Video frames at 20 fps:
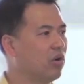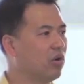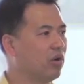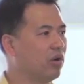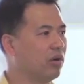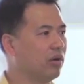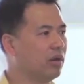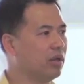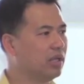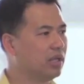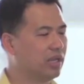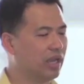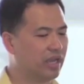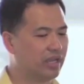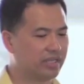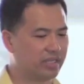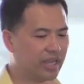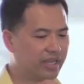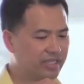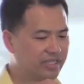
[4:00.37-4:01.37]
or
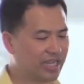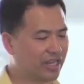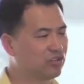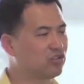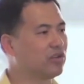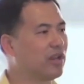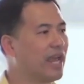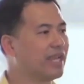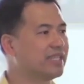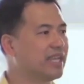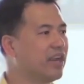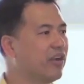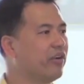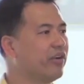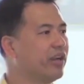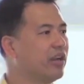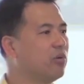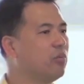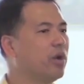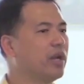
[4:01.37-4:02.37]
a centralized
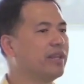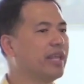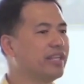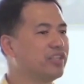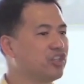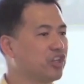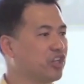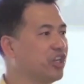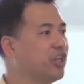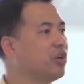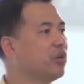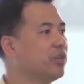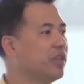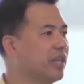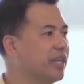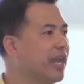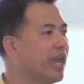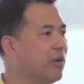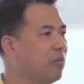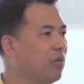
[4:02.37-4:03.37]
area where they secure
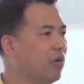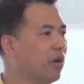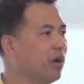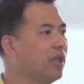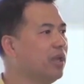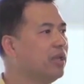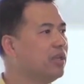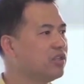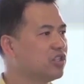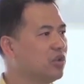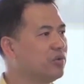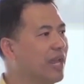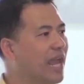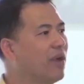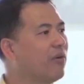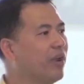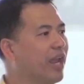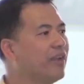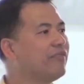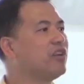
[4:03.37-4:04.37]
the network. So
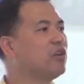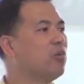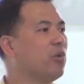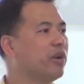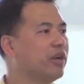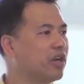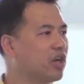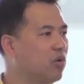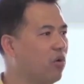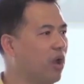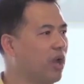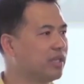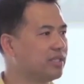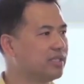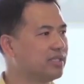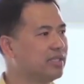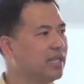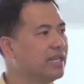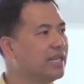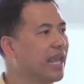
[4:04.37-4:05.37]
now everyone
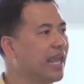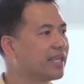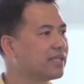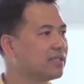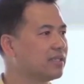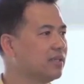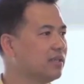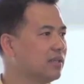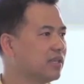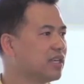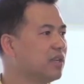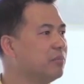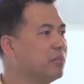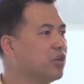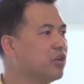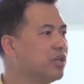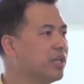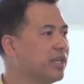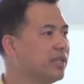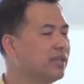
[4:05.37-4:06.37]
across the Next
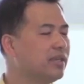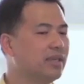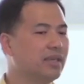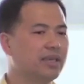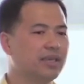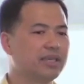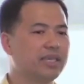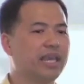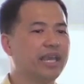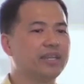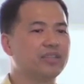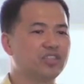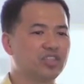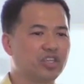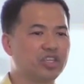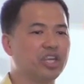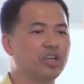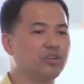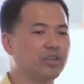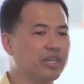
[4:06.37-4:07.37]
community can
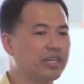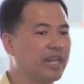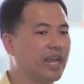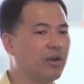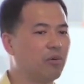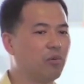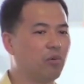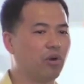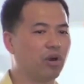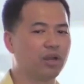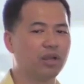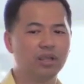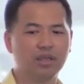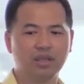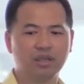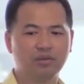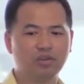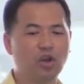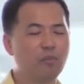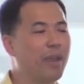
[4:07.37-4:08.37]
secure the network
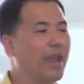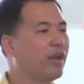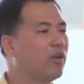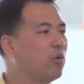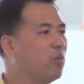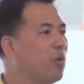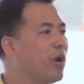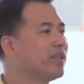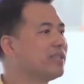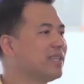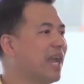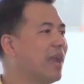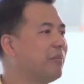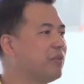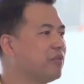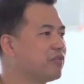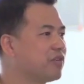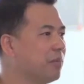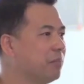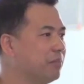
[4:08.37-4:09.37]
no matter what
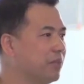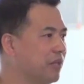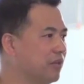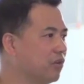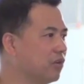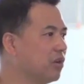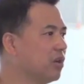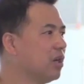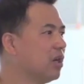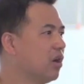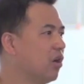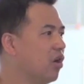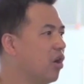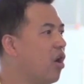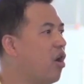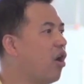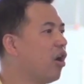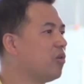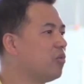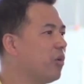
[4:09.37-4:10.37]
type of computer
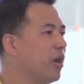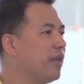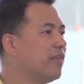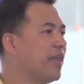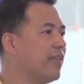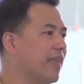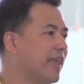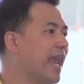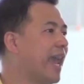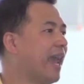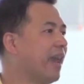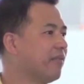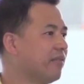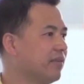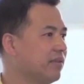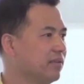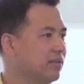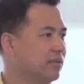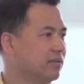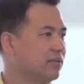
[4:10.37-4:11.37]
or hardware that they
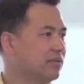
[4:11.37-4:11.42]
have.